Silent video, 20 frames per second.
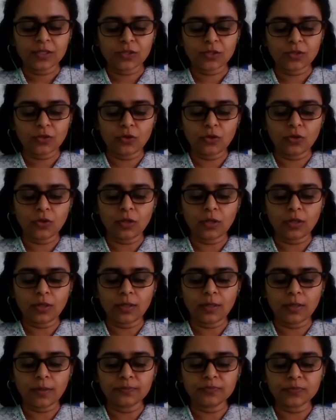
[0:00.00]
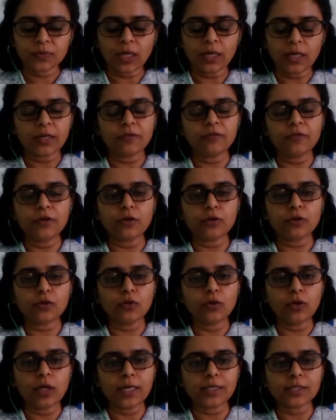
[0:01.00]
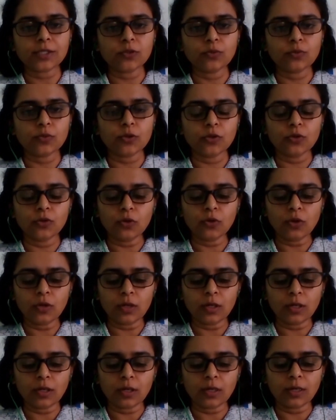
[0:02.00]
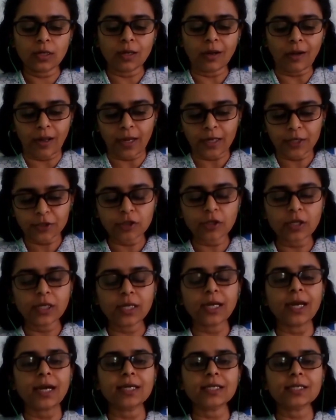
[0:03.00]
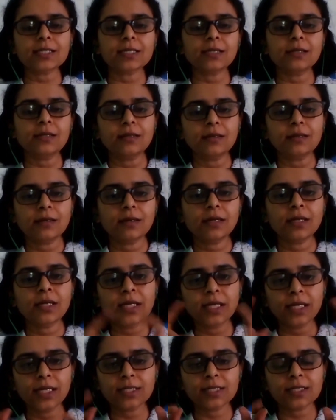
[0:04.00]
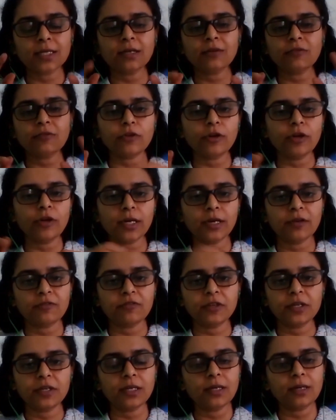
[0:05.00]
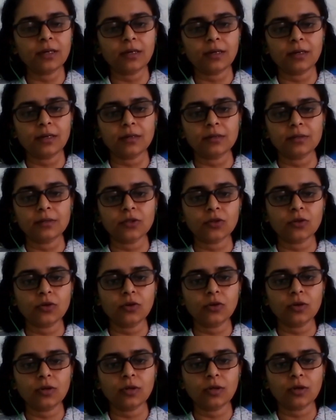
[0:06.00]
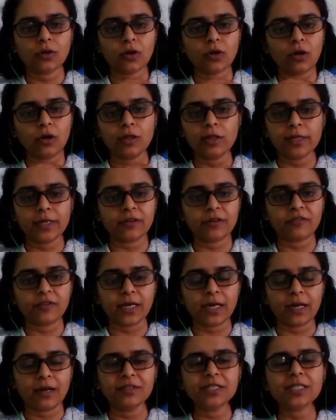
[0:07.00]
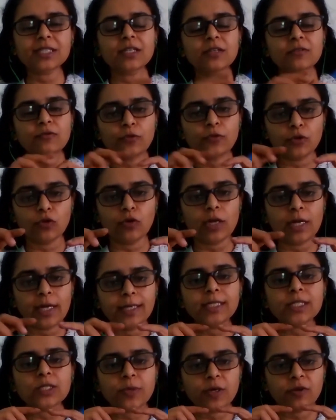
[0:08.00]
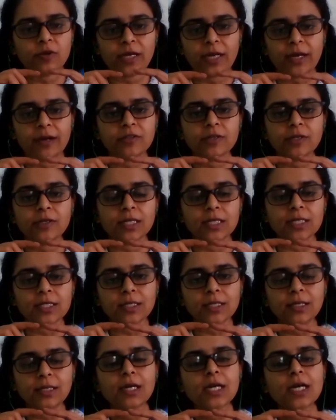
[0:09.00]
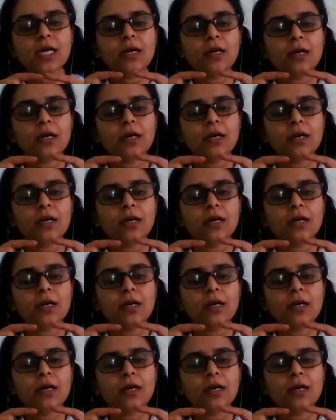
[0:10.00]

So um, our review tool, as you would know, uh, actually has the reason for every uh, you know uh, call that we have. It's in few lines, but we have the reason.